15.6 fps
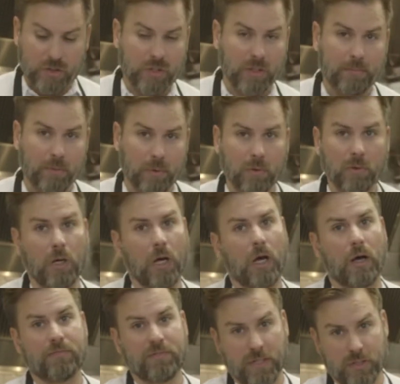simple.
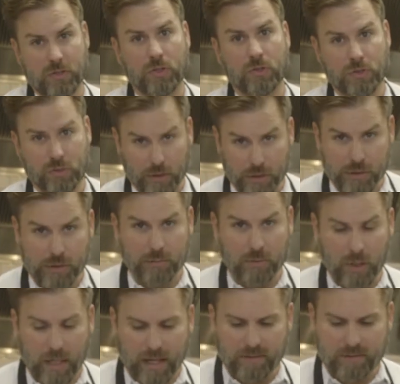Fiesta
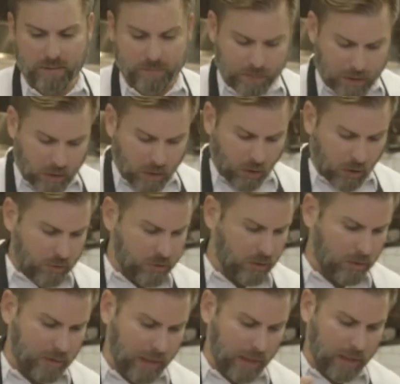Nutrition will have them.
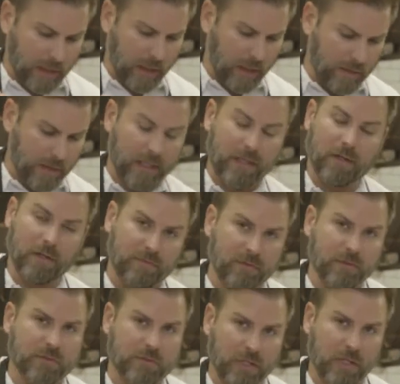Also that
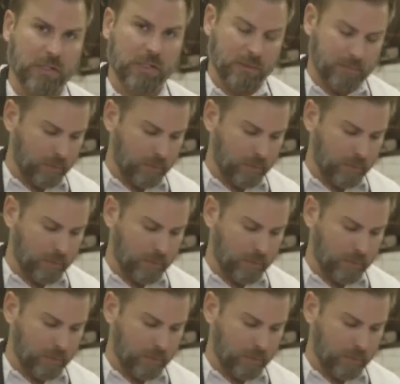health food section in